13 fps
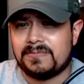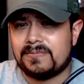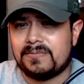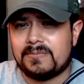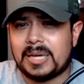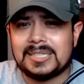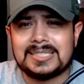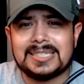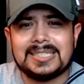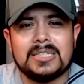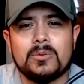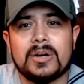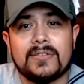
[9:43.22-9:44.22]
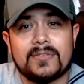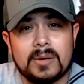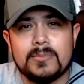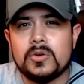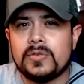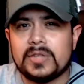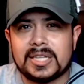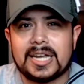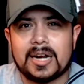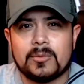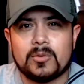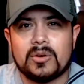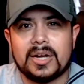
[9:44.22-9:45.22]
basically whenever I'm moving the
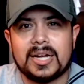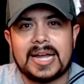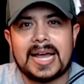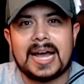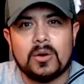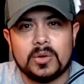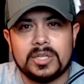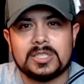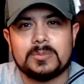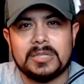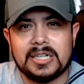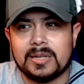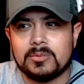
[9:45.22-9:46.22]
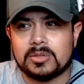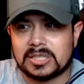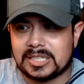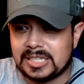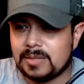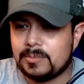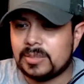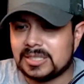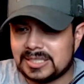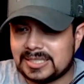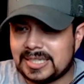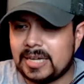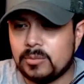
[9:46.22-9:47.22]
camera and how it's being able to keep it
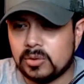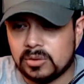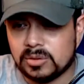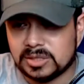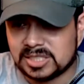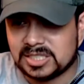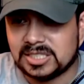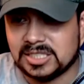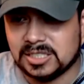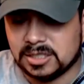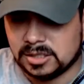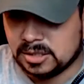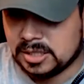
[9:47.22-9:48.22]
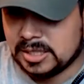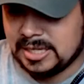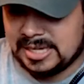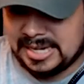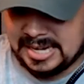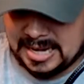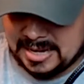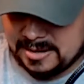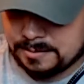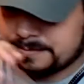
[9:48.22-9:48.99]
stable and still, and